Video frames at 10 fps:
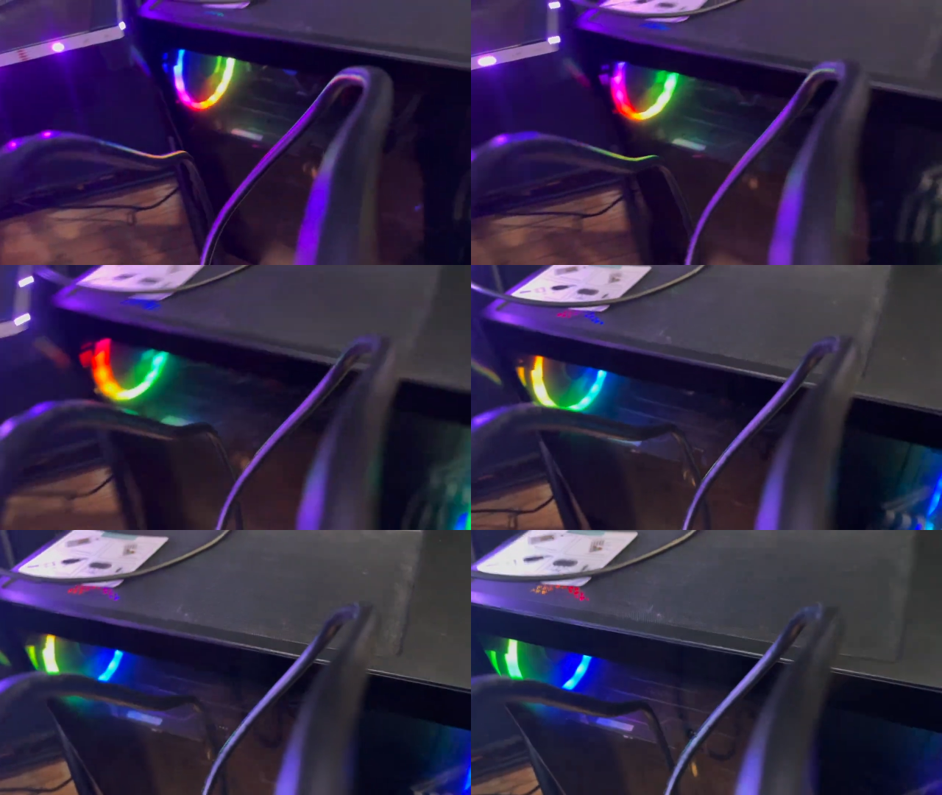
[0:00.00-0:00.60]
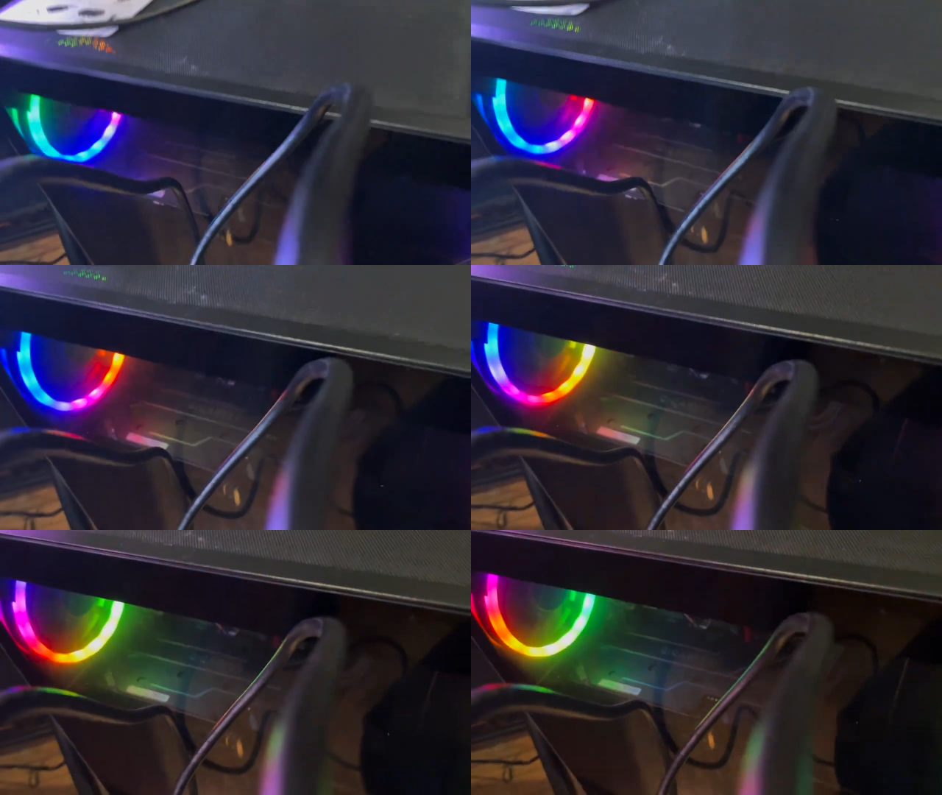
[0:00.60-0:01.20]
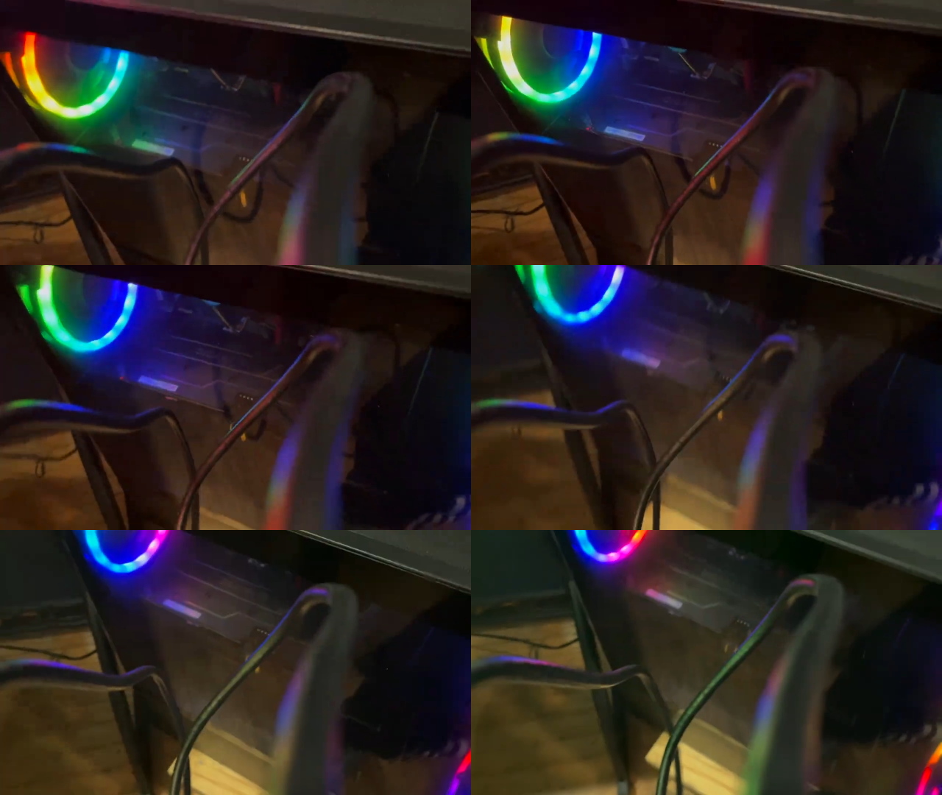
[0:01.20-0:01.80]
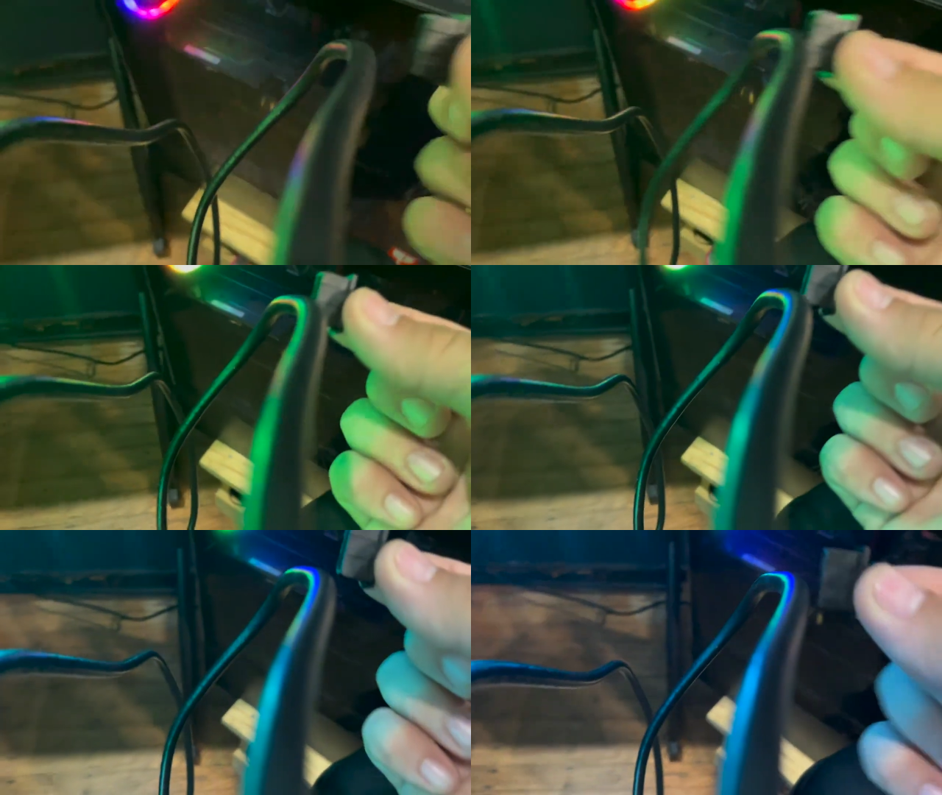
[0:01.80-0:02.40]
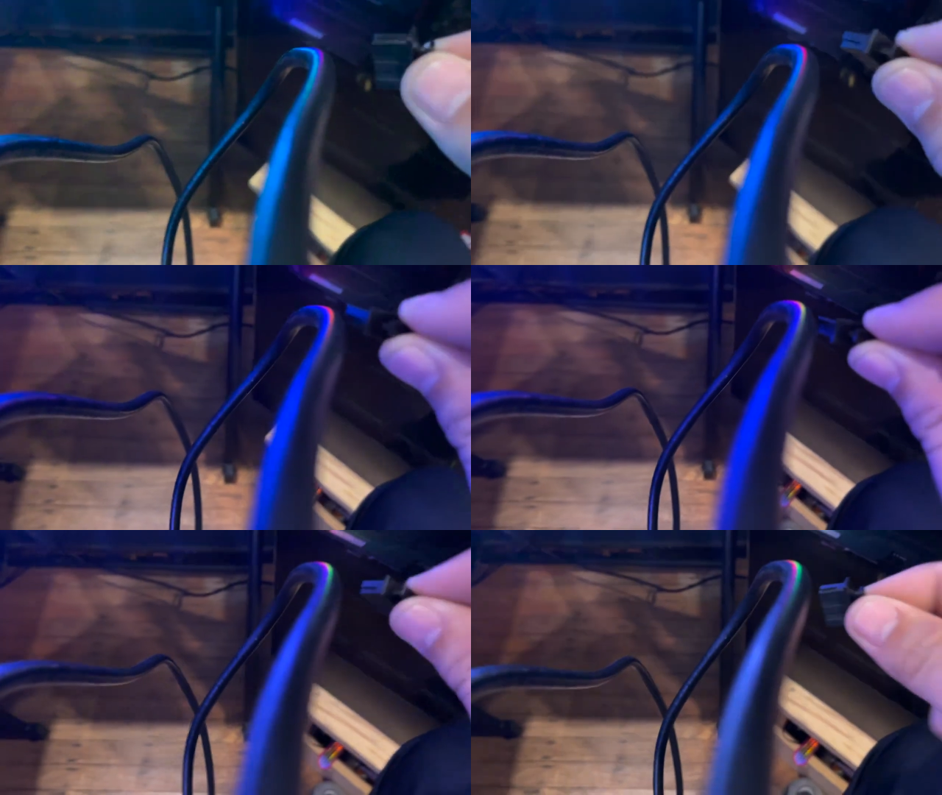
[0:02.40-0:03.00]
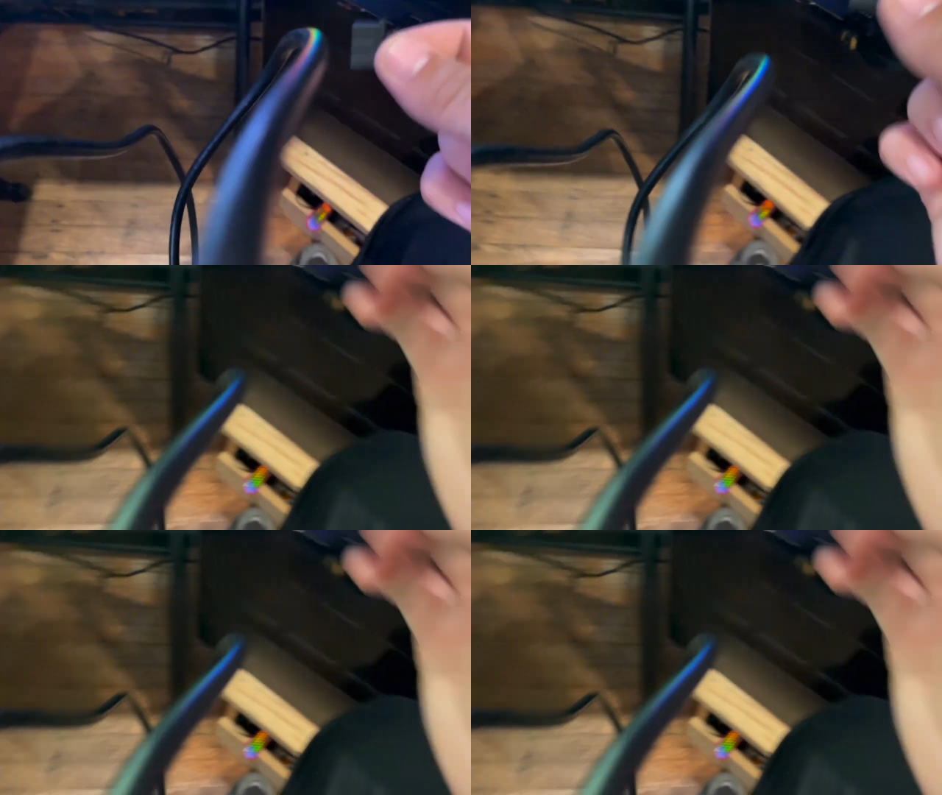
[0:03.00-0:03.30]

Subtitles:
No face is visible, so there are no lips to read.